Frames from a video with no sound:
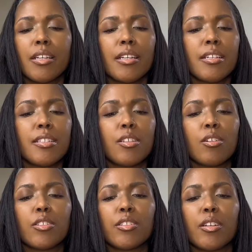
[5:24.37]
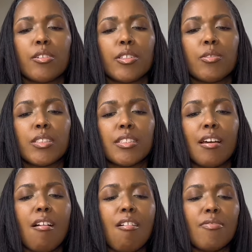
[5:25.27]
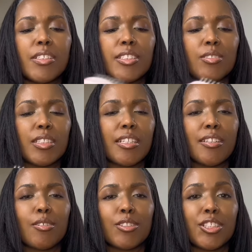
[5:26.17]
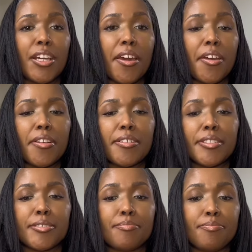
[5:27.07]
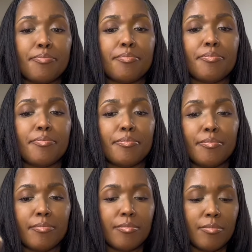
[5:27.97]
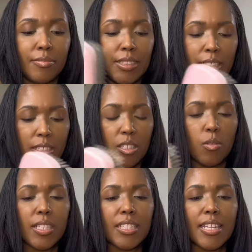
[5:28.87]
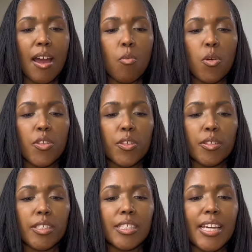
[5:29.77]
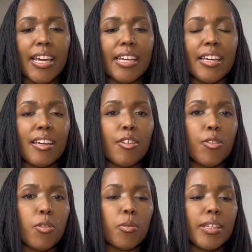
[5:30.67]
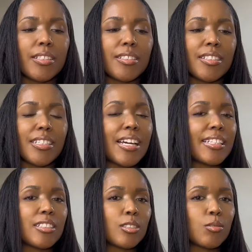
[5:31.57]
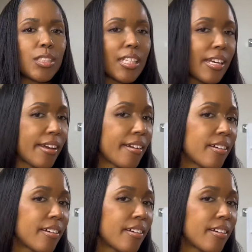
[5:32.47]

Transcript: So, you know, you go into the office, you sit in those chairs, and so it's not worth yanking through it. And see, I didn't lose any hair